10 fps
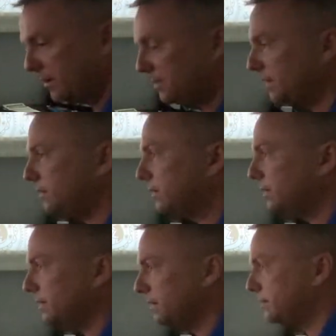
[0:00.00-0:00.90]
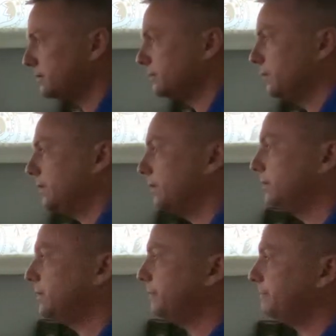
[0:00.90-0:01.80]
obtained our clearance, we are
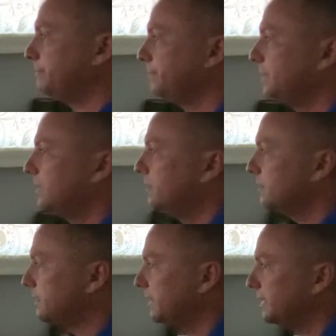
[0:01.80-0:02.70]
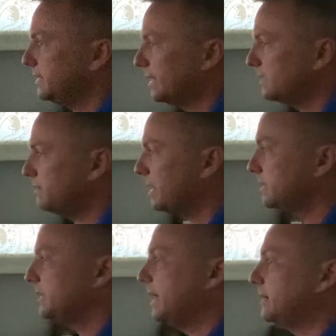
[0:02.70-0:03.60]
good. Let's go ahead and taxi back to
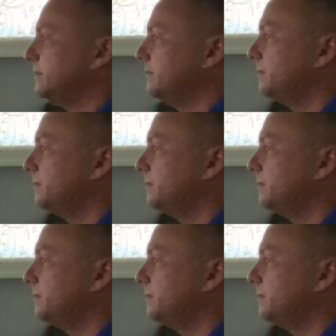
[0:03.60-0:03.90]
the active.